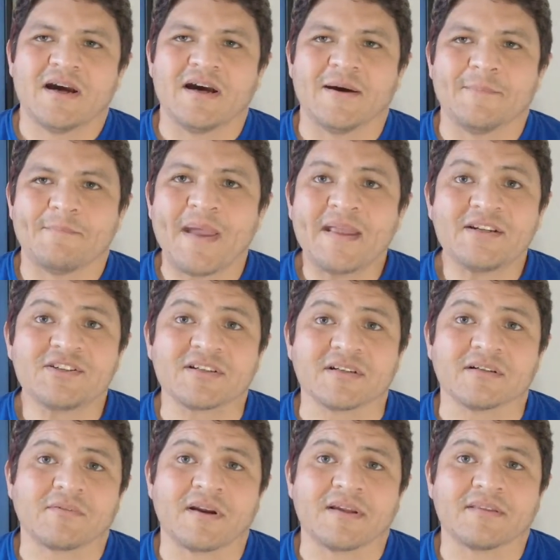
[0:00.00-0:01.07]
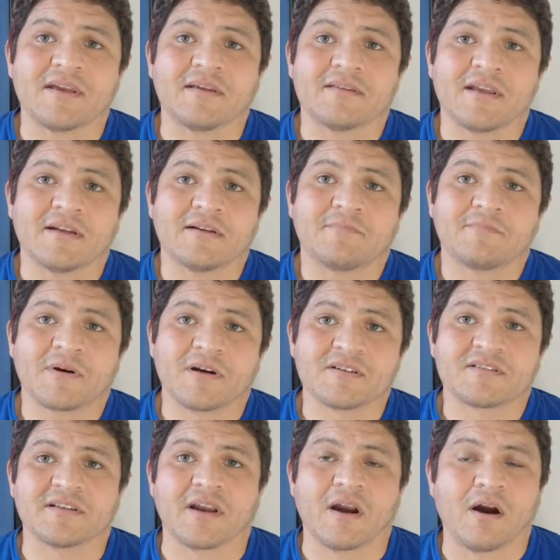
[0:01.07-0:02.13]
mention, right, they
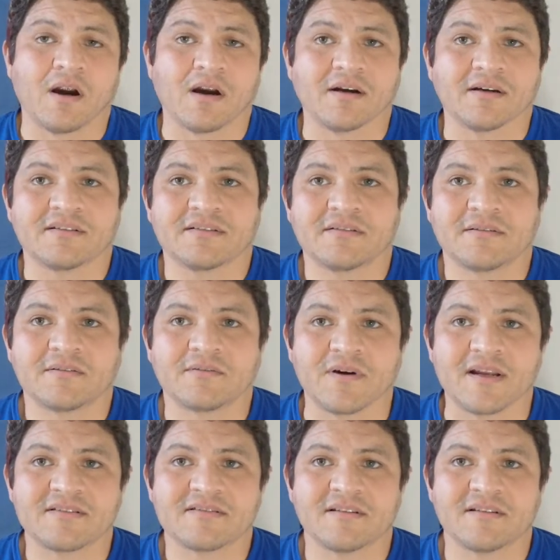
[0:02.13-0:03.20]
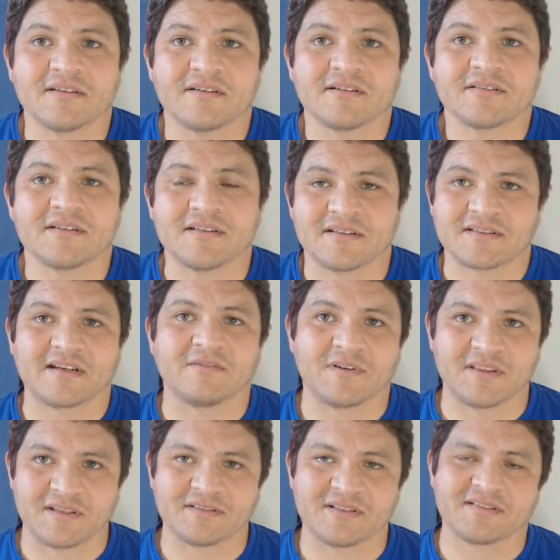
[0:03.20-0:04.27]
personally aren't wrestlers, and that's kind of one
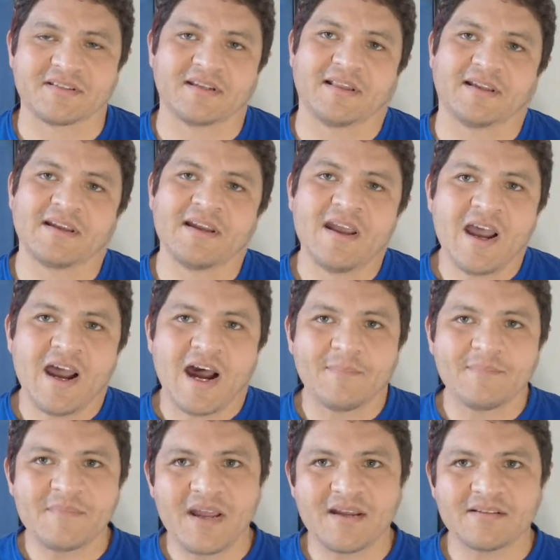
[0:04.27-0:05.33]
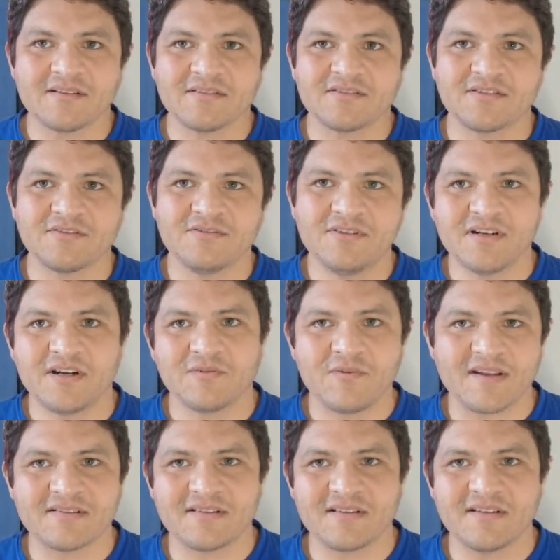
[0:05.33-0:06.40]
of the things they say, like, I'm not so good at
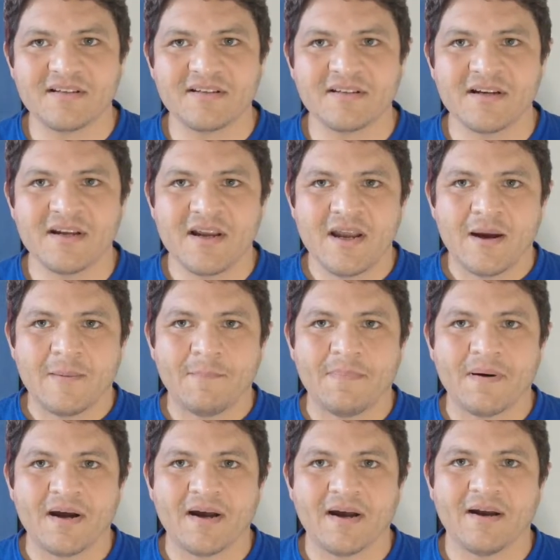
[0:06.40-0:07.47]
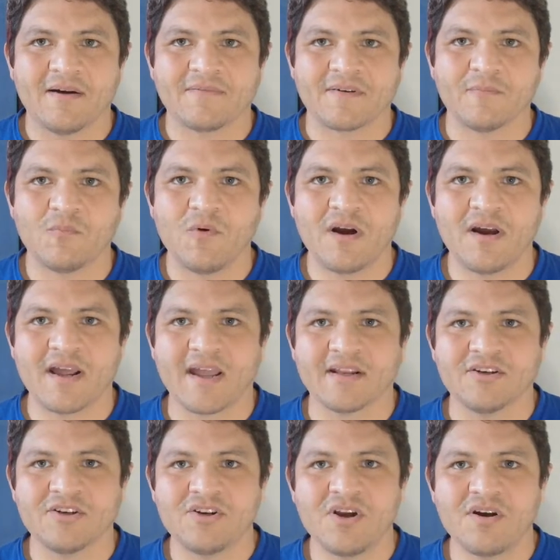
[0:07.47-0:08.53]
wrestling, but from what I
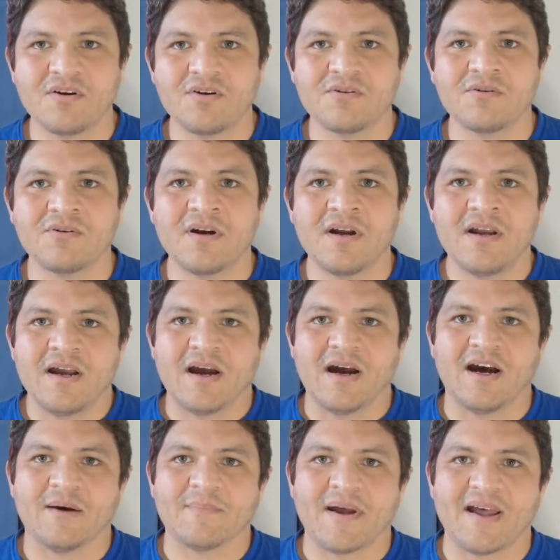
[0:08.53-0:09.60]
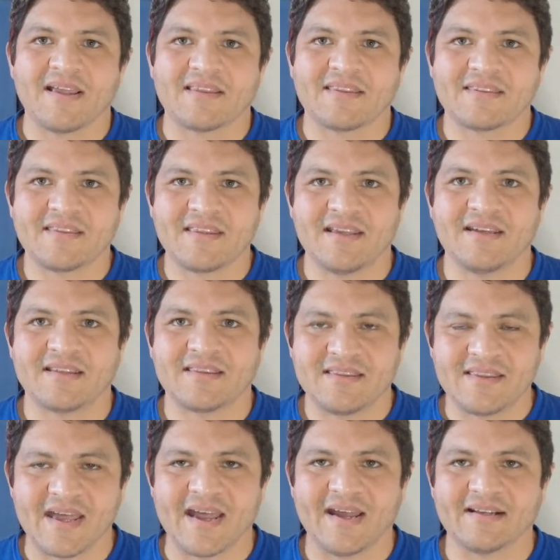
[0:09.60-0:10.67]
know, I think
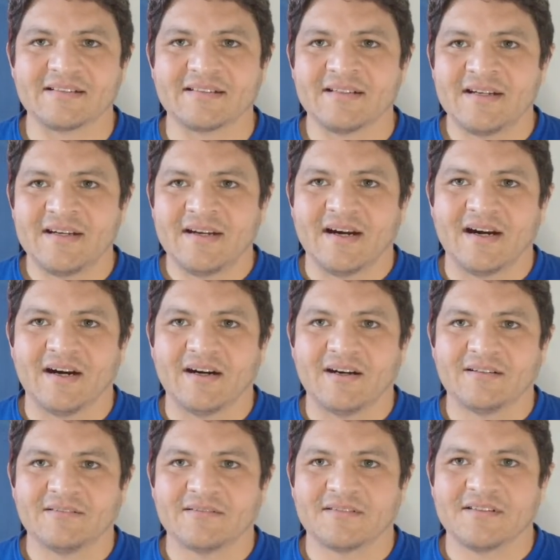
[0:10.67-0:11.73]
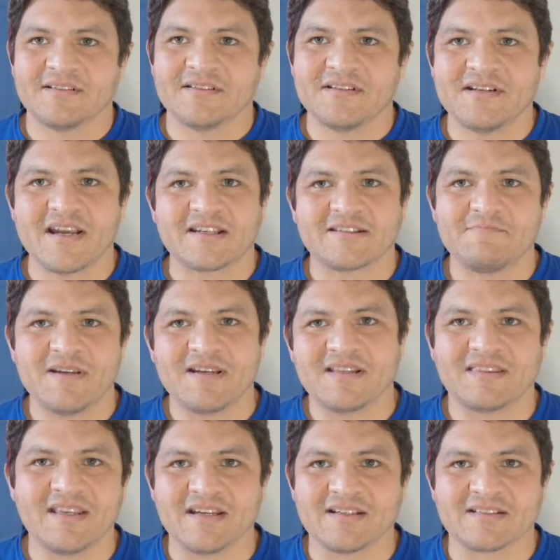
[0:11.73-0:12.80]
that the next big
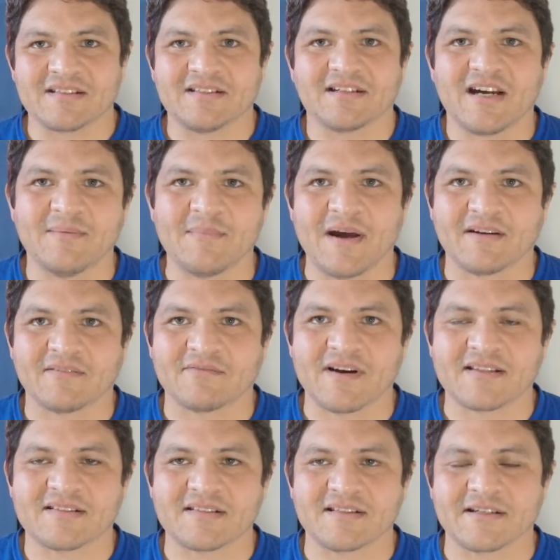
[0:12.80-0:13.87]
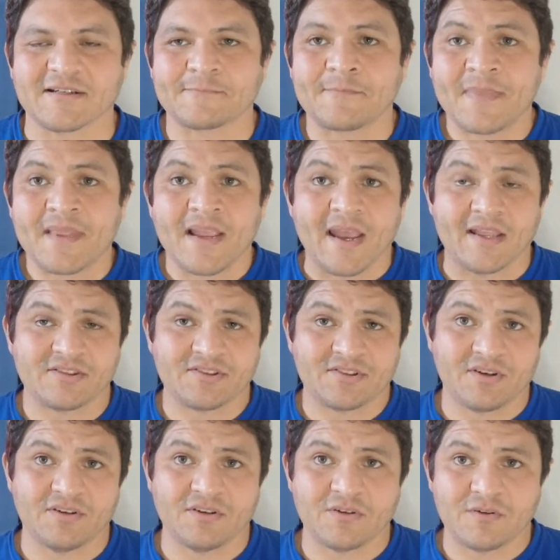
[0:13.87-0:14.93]
thing is going to come out of wrestling. And
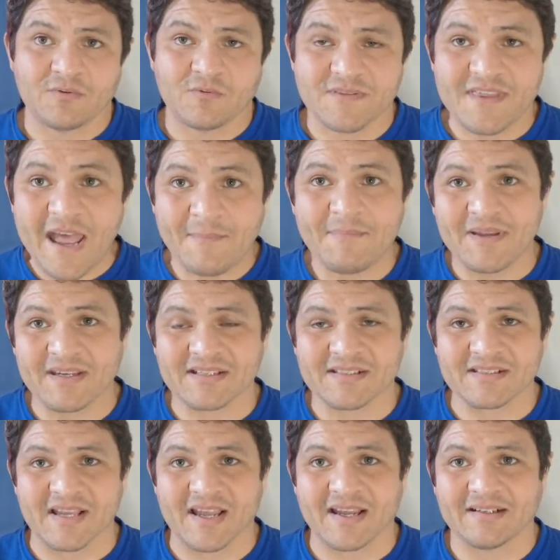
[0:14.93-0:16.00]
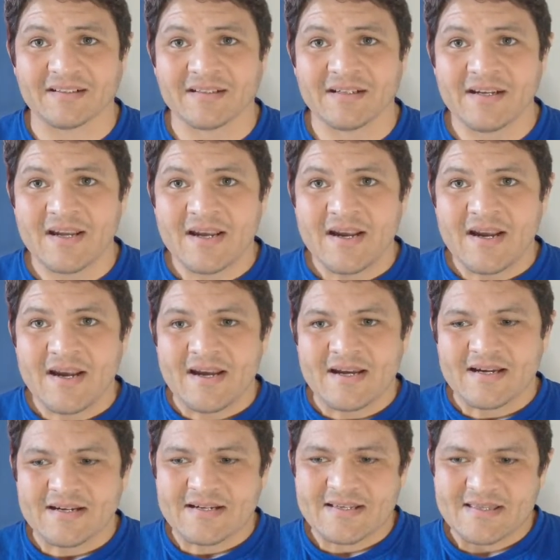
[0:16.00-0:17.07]
so with that being said,
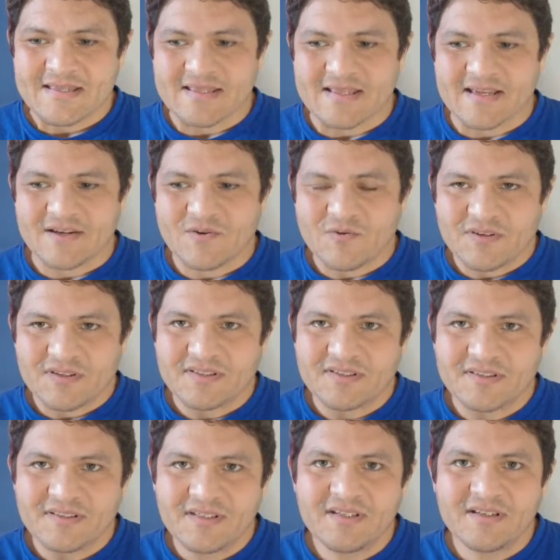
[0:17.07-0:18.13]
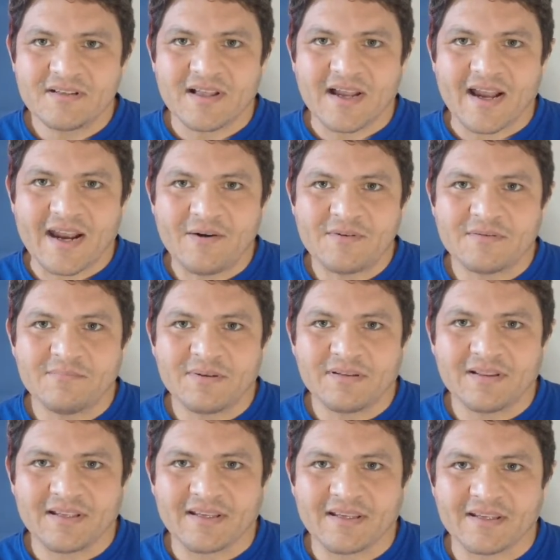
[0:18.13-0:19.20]
like, still I would
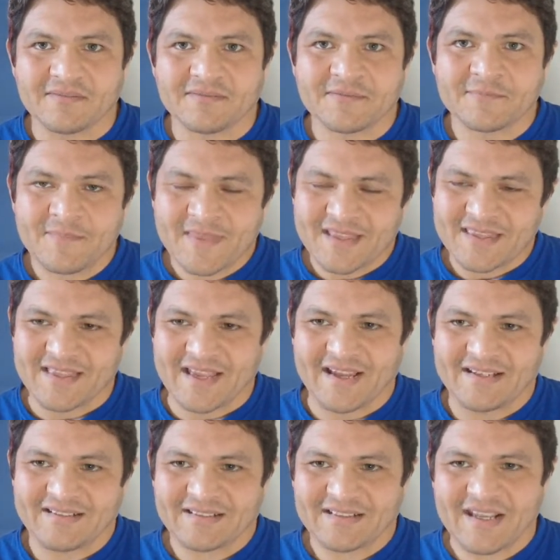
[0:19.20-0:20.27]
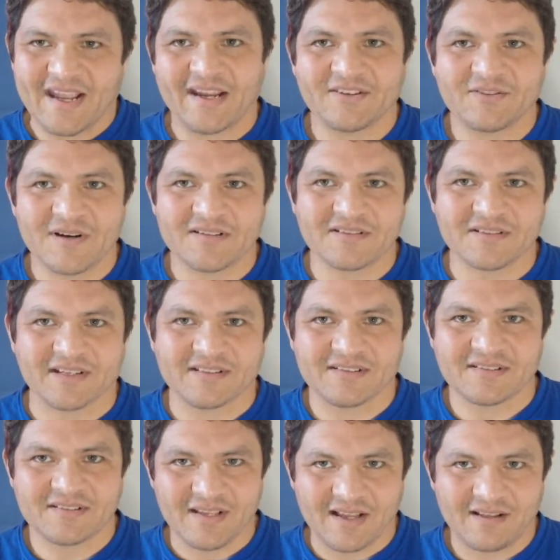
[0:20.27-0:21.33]
believe that catch wrestling
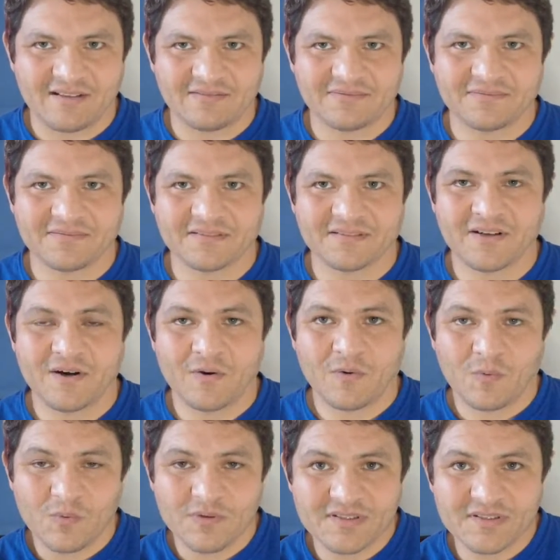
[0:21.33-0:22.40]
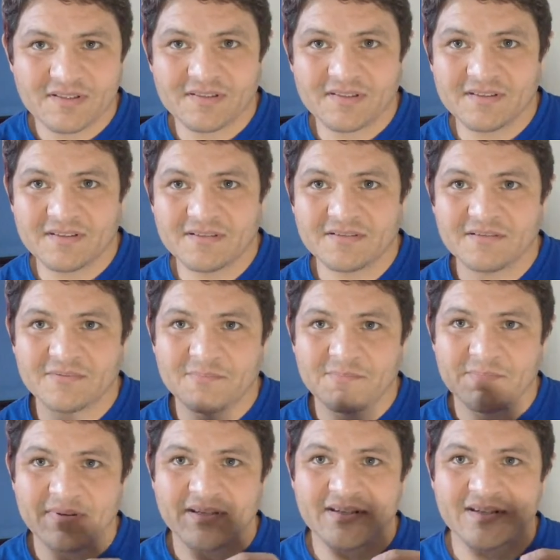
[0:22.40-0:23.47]
itself would still
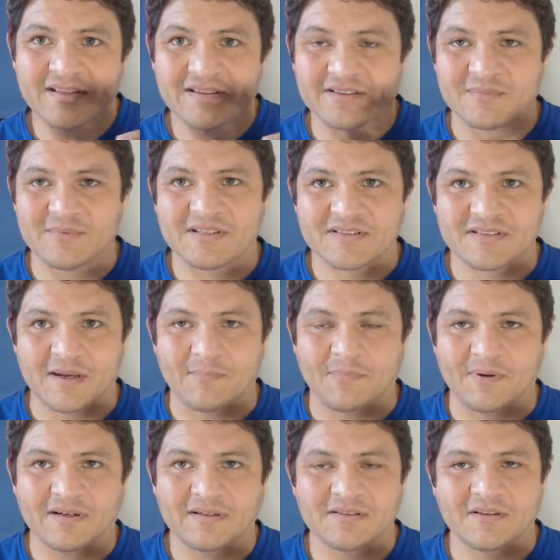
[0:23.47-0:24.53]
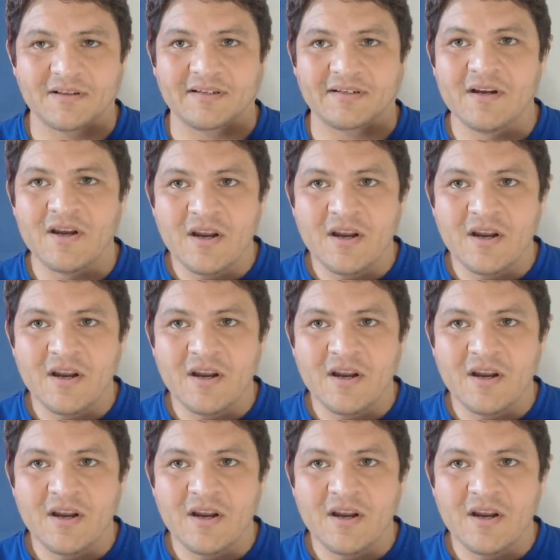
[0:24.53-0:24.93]
be a little bit separate. So like